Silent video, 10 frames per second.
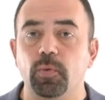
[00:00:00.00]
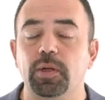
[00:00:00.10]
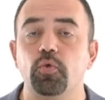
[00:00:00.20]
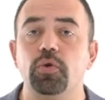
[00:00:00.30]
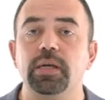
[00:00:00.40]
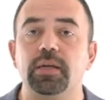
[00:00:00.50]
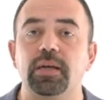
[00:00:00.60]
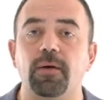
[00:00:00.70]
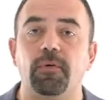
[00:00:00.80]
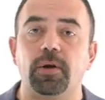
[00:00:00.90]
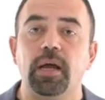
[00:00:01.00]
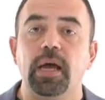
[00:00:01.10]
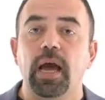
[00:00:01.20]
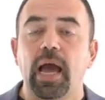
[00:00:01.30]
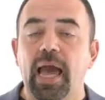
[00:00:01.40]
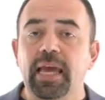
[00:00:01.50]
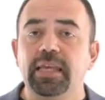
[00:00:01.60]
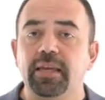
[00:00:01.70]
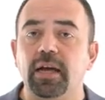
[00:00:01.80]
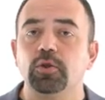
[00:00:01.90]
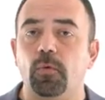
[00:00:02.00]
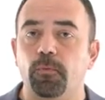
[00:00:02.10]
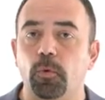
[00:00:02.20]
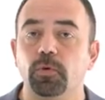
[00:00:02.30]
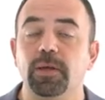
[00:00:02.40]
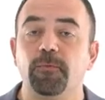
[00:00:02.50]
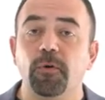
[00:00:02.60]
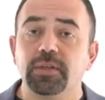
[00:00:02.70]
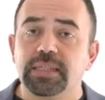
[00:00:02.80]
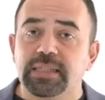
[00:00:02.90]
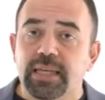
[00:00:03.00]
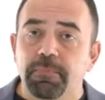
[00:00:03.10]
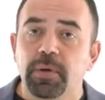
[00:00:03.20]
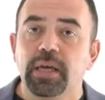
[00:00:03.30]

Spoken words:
When you uncover any kind of fraud, the first step